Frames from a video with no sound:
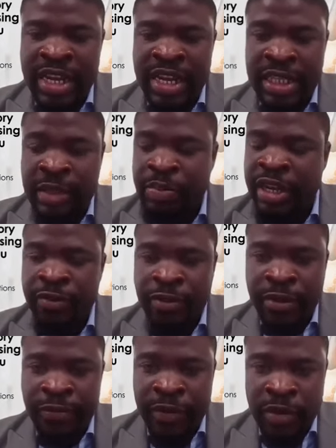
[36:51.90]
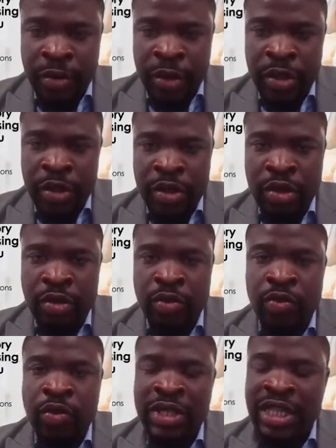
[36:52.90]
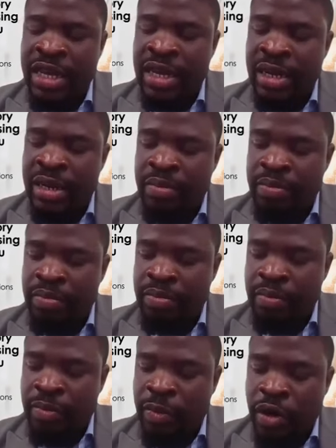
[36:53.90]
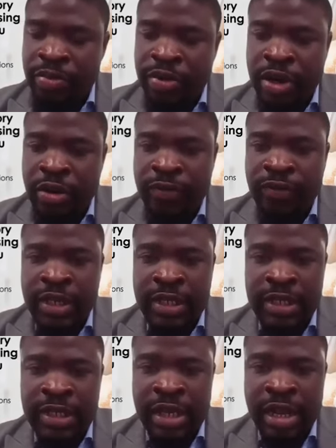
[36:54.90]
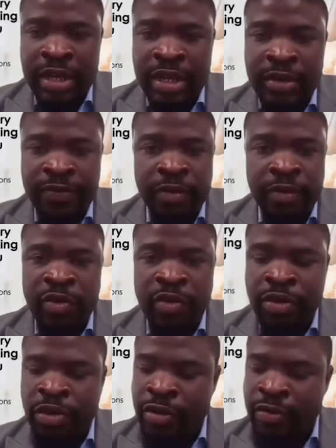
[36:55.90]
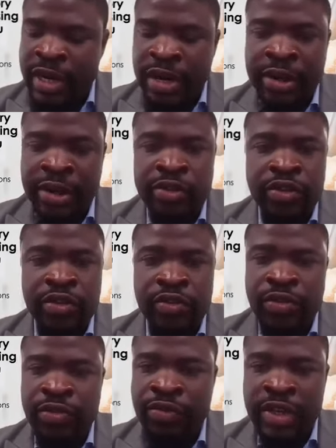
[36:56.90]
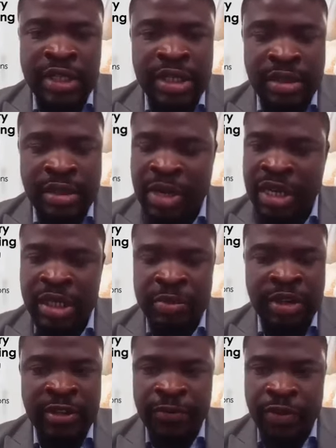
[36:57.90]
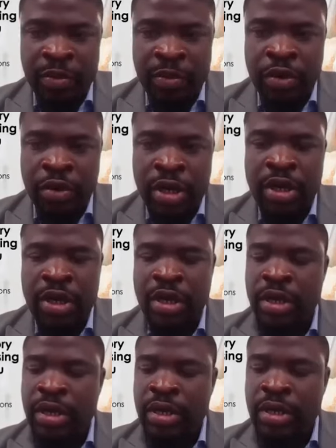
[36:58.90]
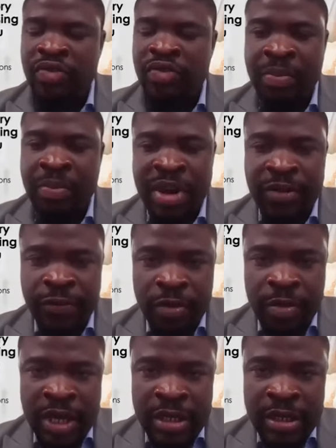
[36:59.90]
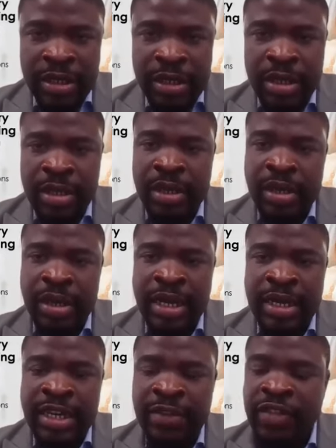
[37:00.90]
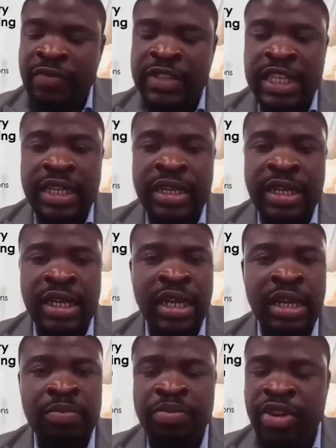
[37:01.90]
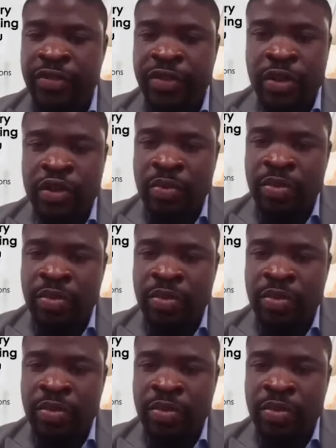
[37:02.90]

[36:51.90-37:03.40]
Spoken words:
is being reviewed, what their corporate governance is like, from the board of directors to the risk management framework, their performance, and if they've taken any previous